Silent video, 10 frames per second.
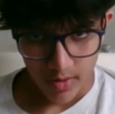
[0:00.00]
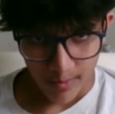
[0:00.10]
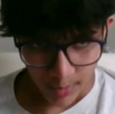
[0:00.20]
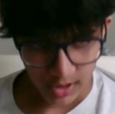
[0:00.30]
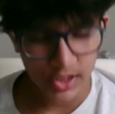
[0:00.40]

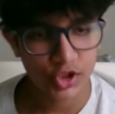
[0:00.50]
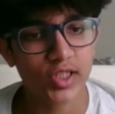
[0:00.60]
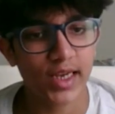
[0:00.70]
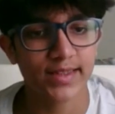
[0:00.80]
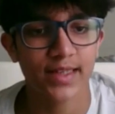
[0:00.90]
But let's just
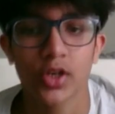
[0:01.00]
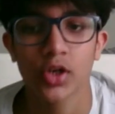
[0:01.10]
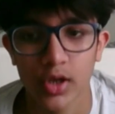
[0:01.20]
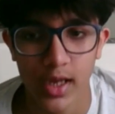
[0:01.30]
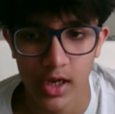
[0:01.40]
take a second to
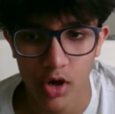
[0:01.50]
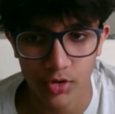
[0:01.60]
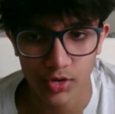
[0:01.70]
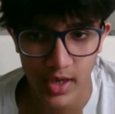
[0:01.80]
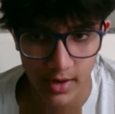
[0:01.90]
look at
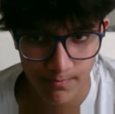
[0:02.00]
Hikaru's king.